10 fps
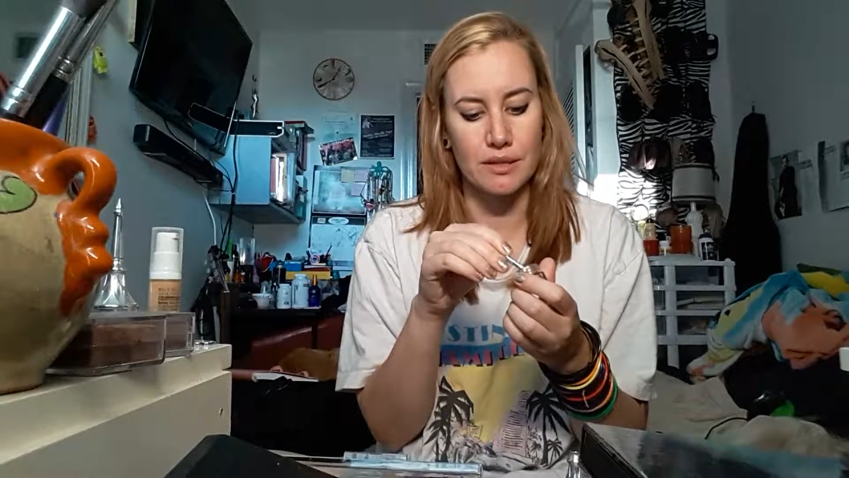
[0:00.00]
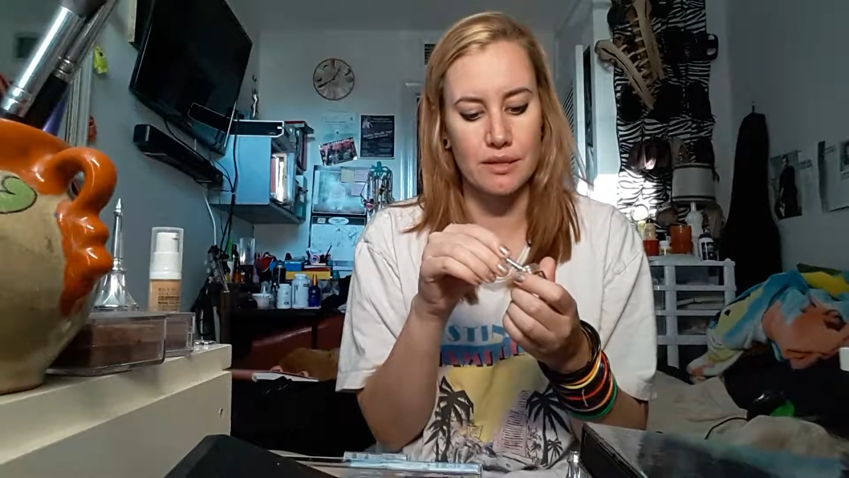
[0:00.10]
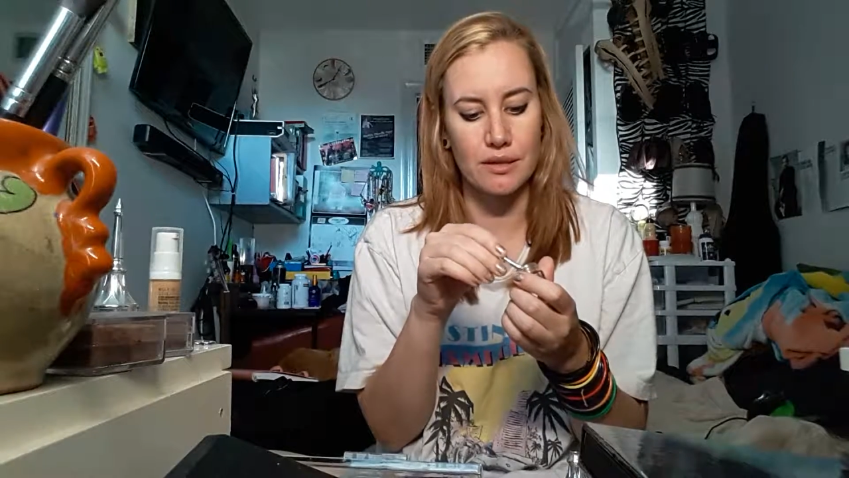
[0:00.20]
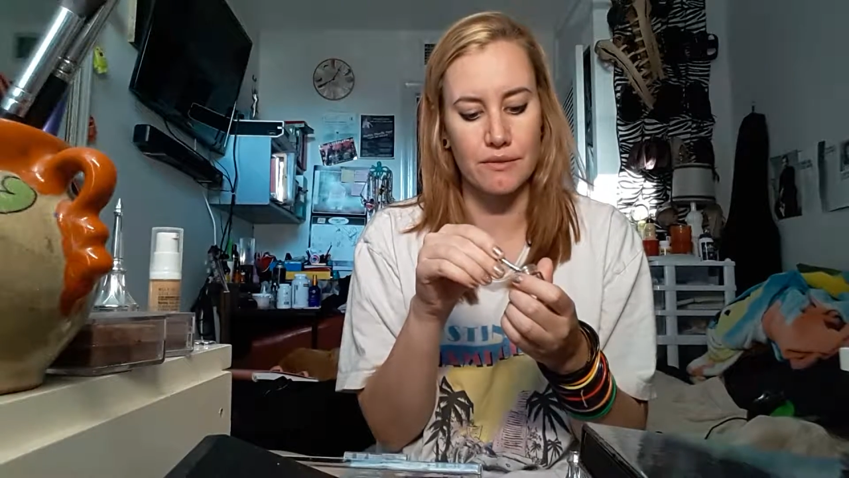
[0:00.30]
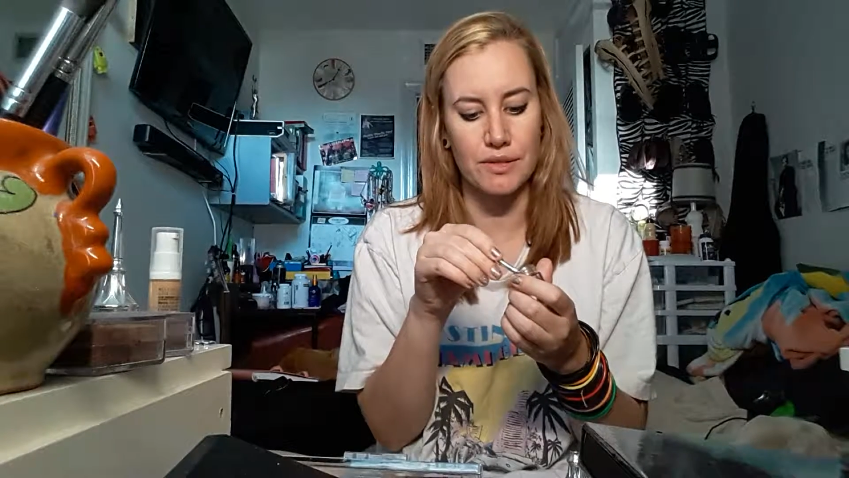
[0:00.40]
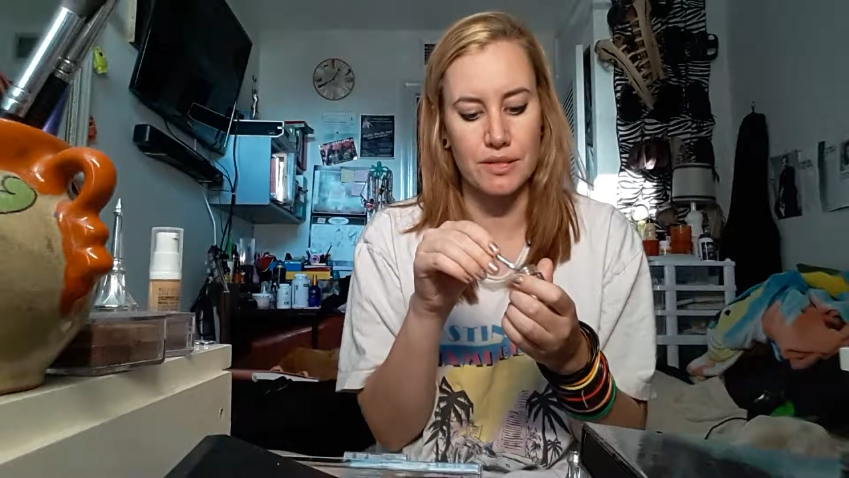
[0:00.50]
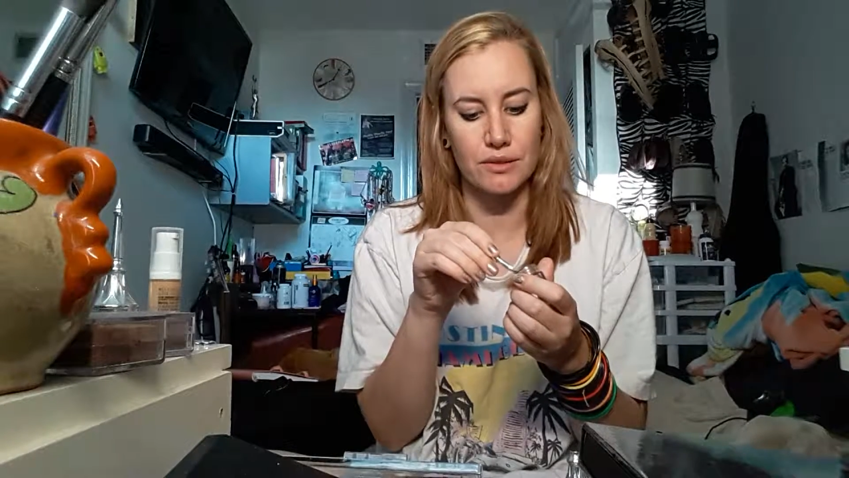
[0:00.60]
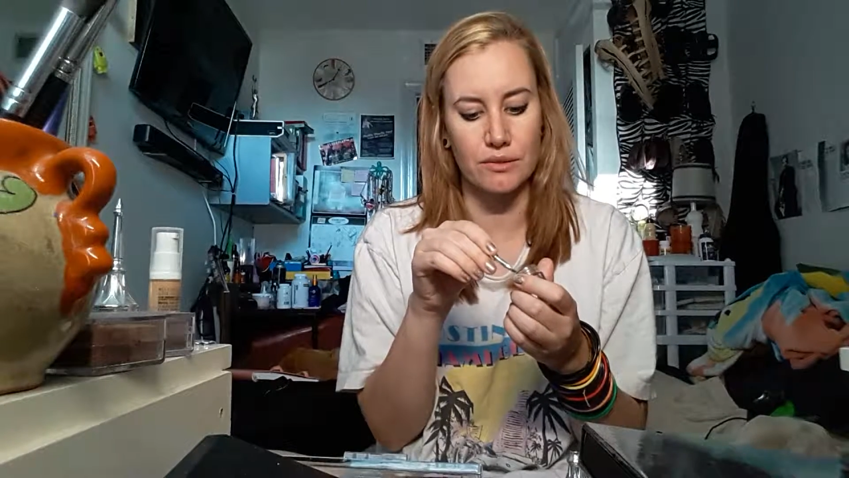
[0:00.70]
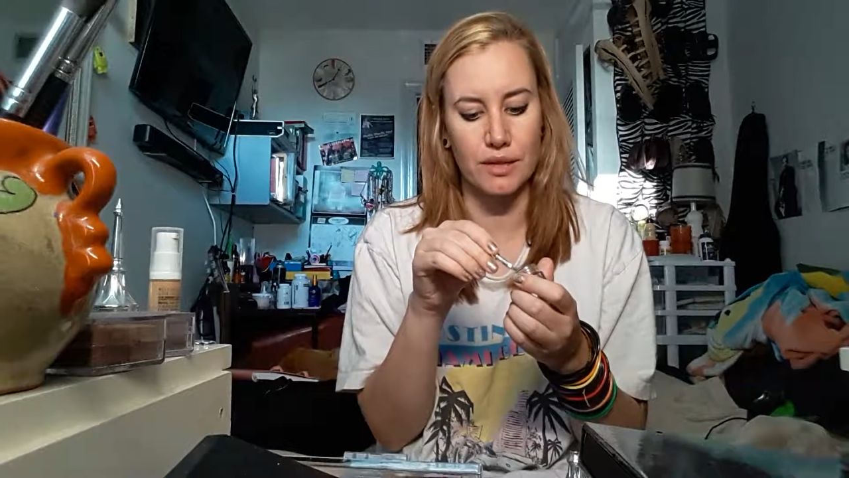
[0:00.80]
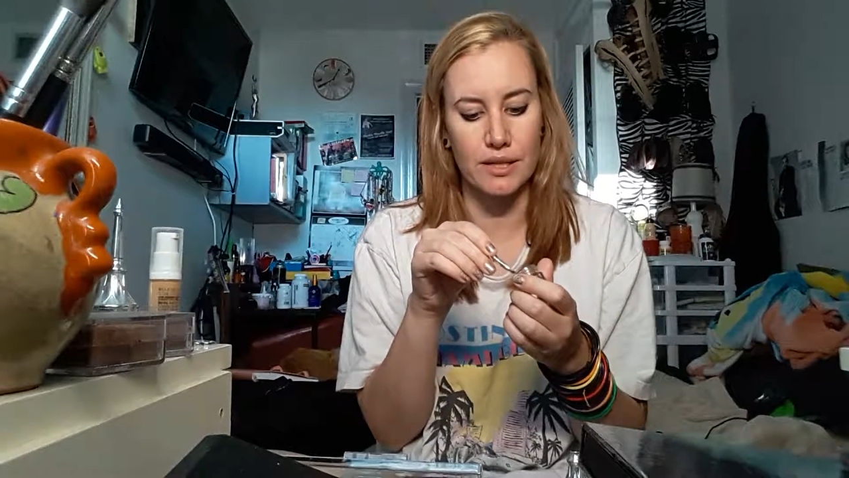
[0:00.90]
this stuff is
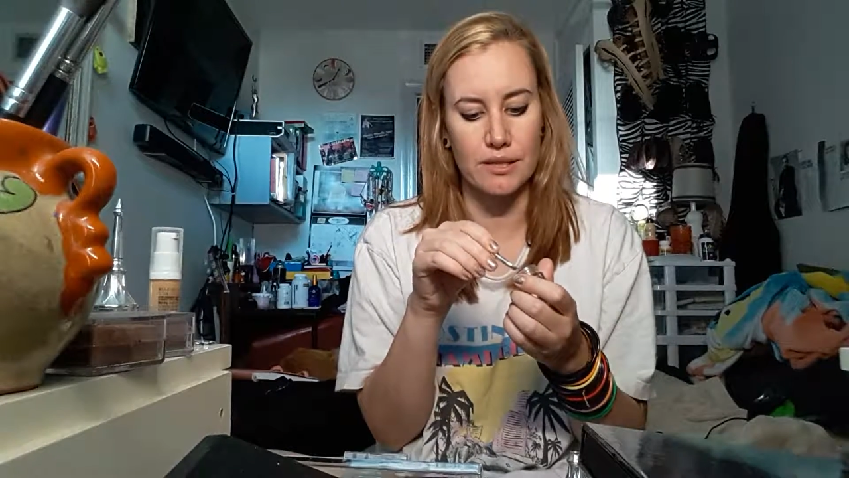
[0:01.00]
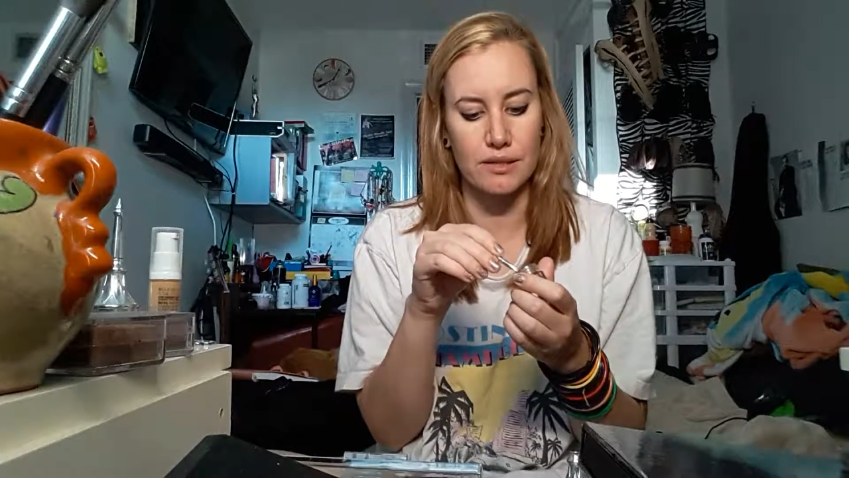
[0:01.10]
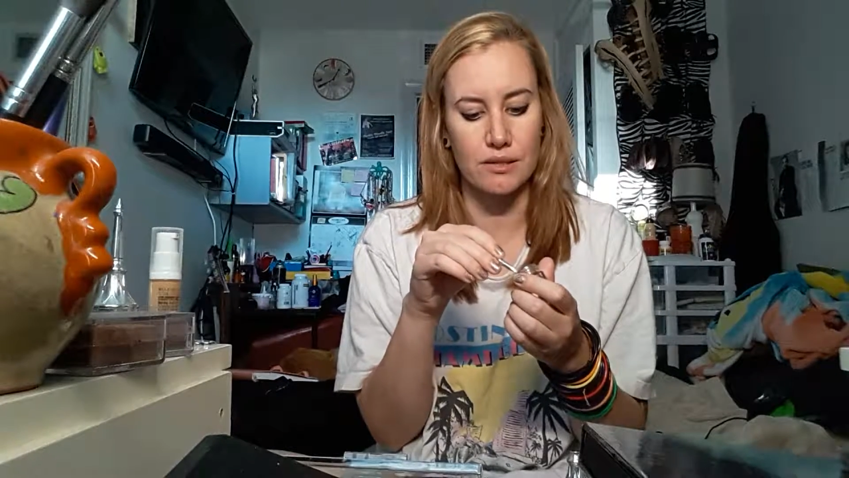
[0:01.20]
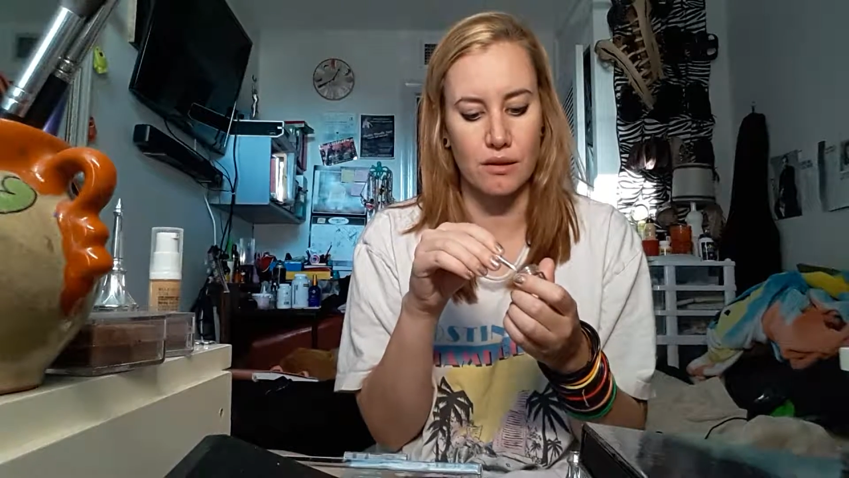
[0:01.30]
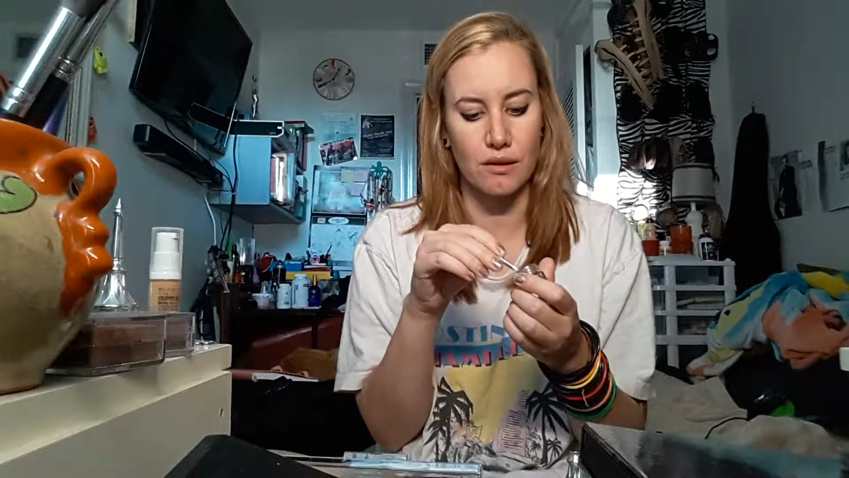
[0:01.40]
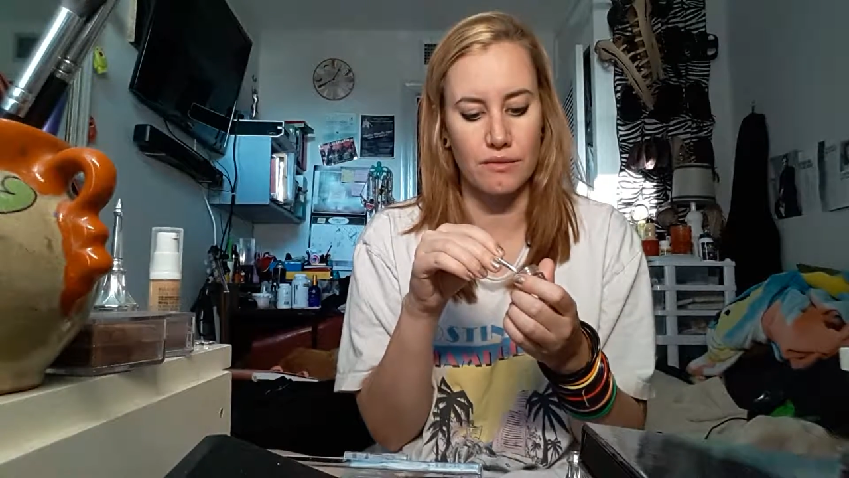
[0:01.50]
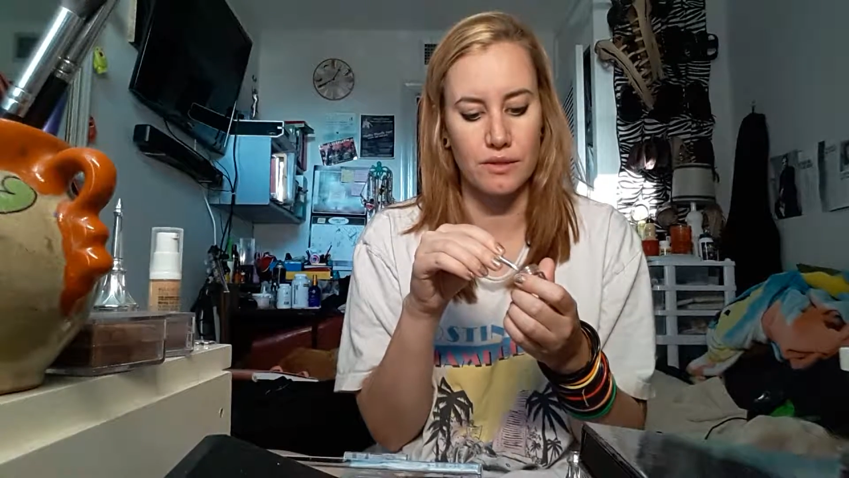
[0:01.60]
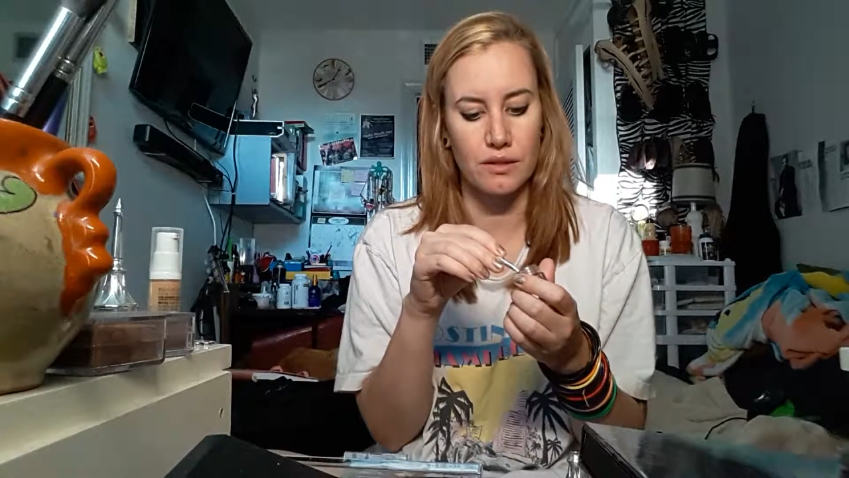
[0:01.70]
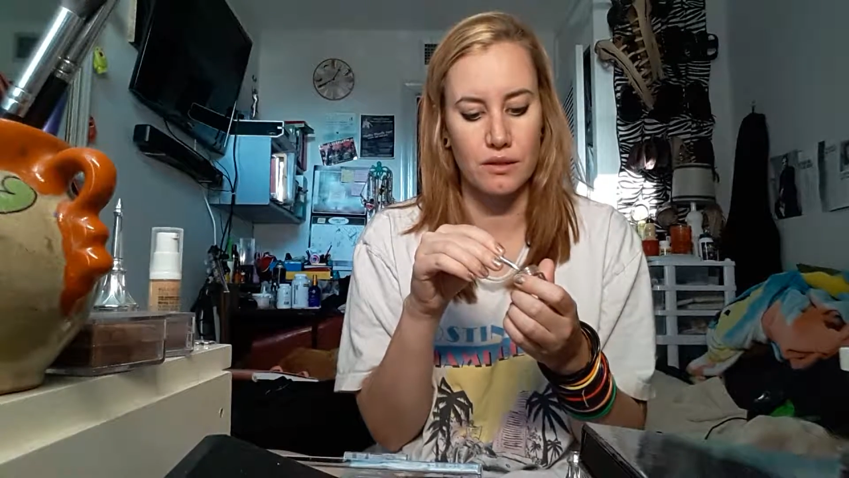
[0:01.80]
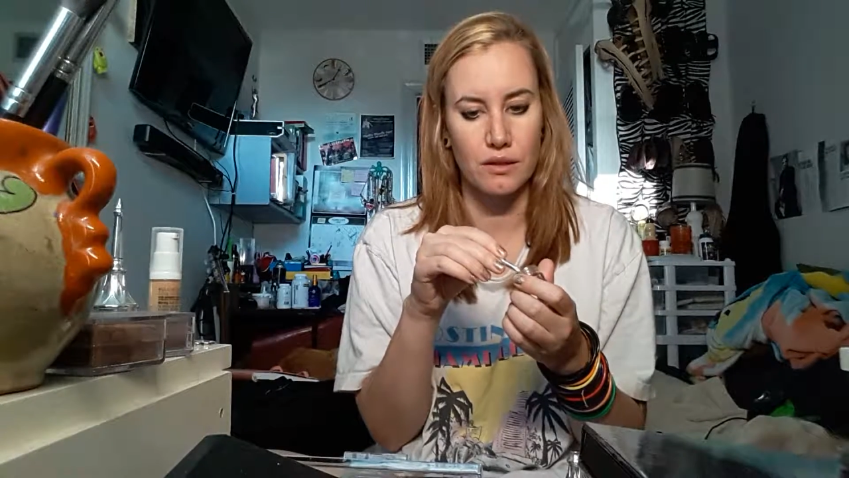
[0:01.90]
still nice and soft.